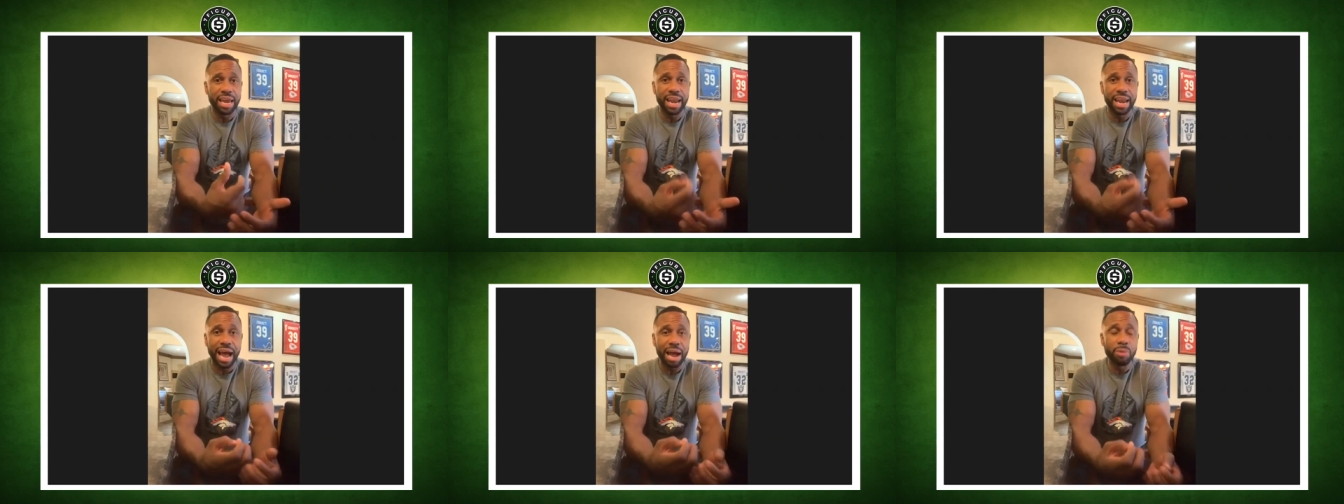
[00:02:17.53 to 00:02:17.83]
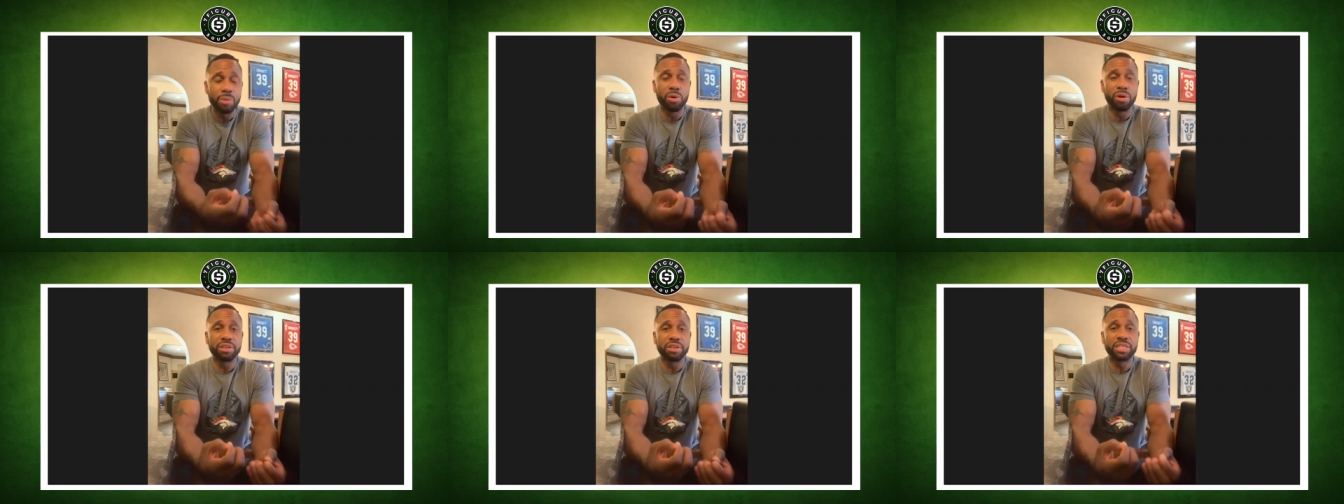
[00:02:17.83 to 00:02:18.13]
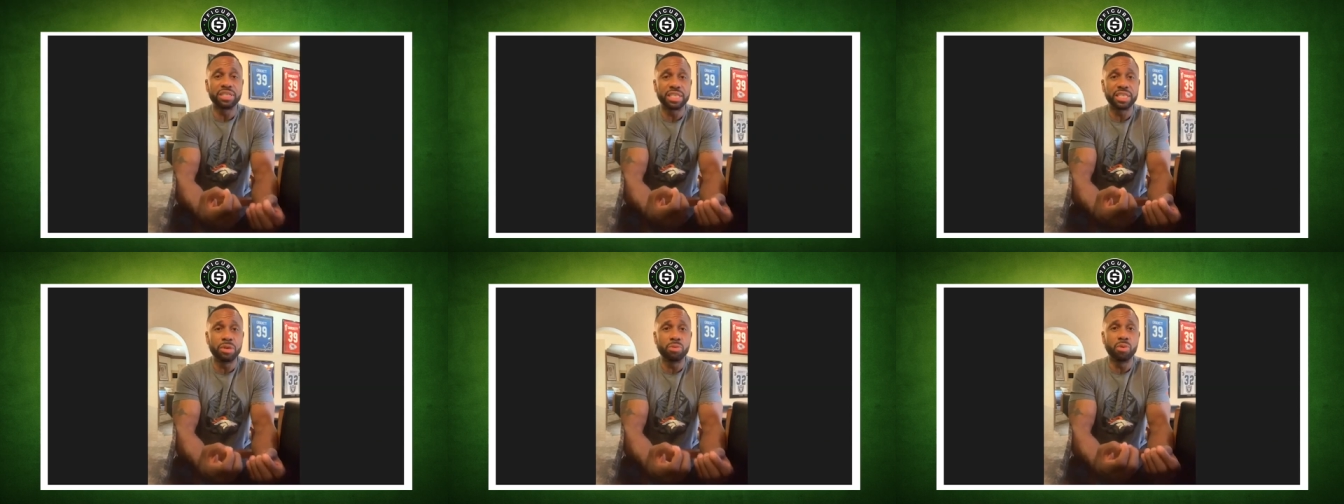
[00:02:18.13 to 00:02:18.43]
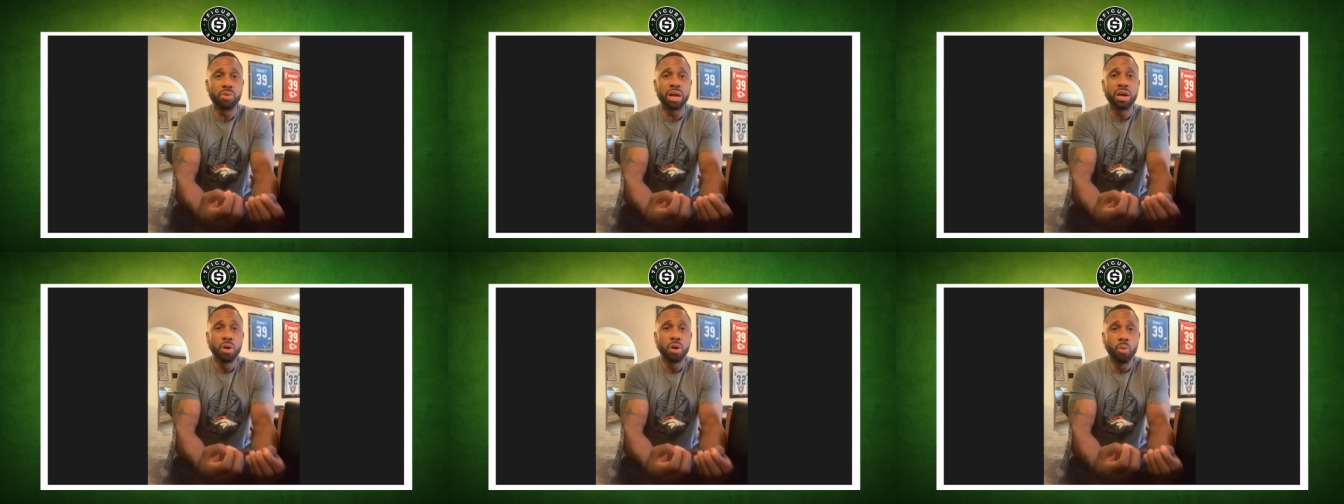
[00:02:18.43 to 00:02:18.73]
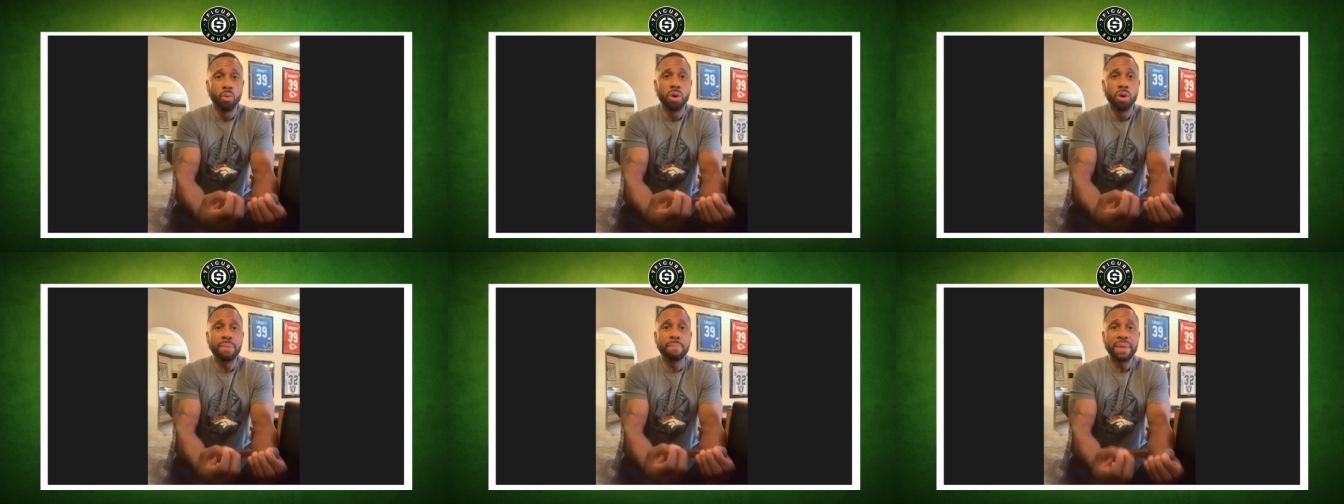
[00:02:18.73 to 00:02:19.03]
and I want to see what
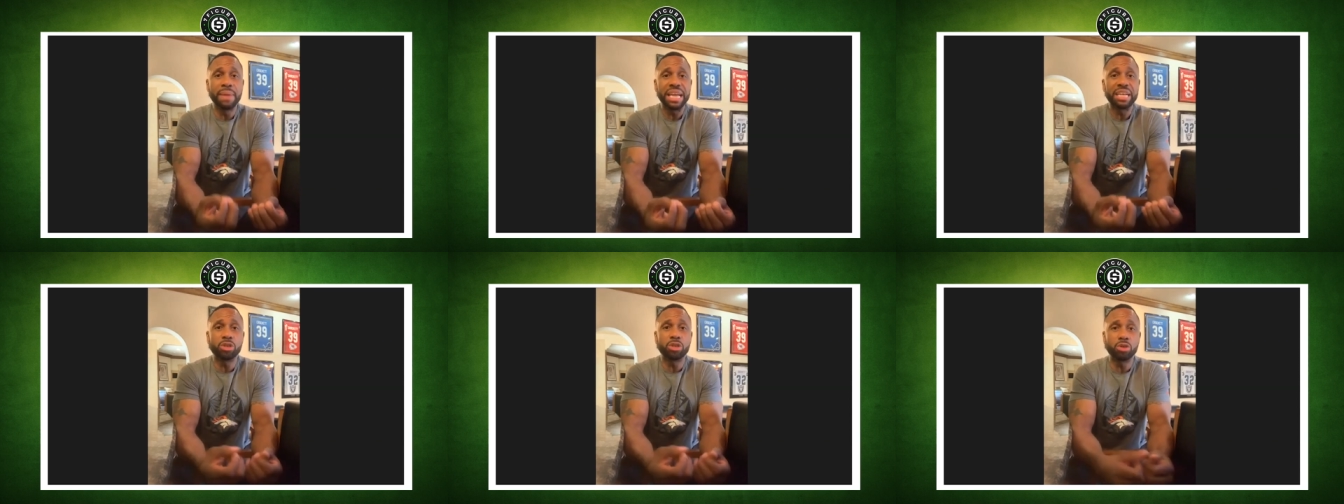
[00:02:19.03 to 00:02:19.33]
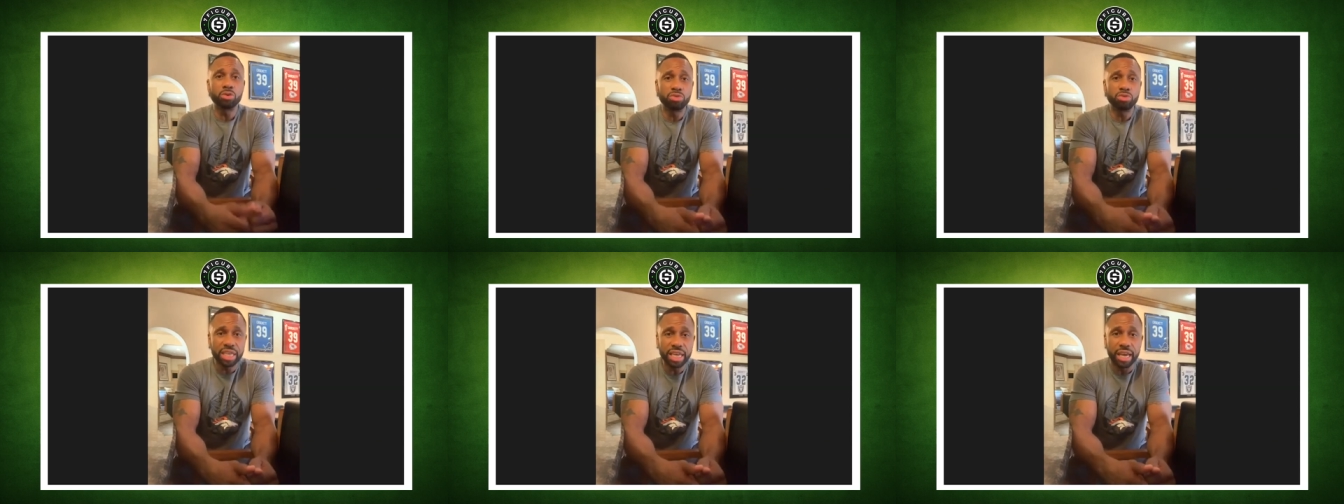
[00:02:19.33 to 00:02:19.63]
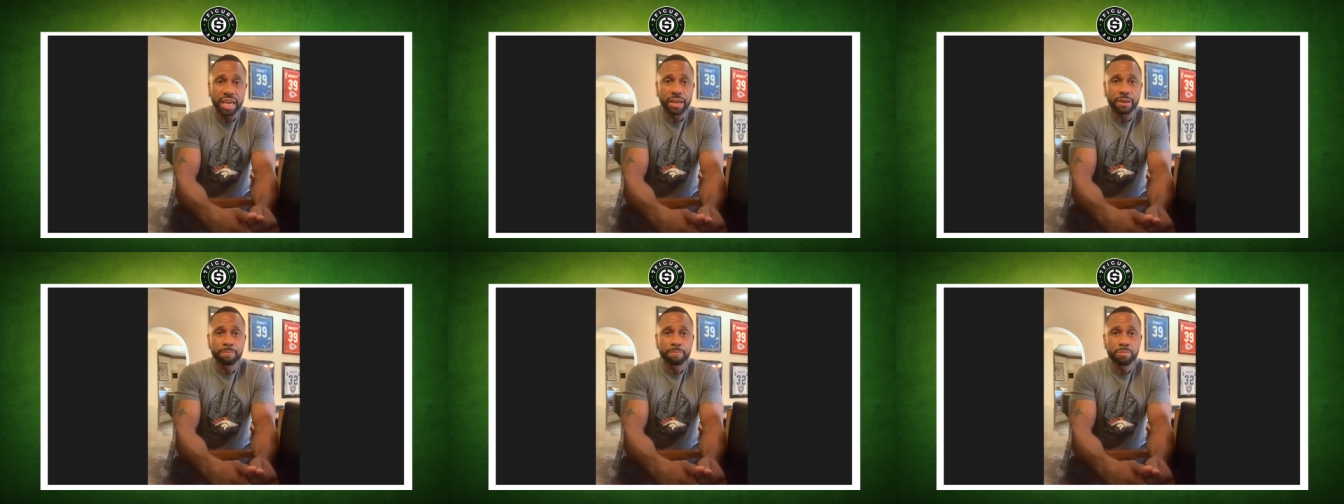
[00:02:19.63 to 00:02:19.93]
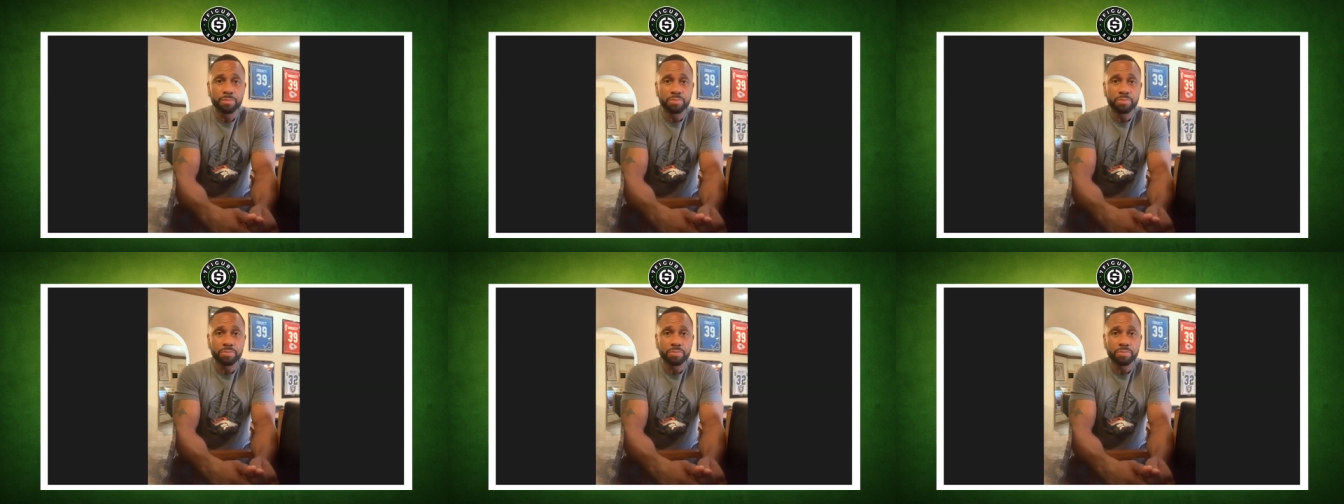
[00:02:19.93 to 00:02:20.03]
what makes you tick.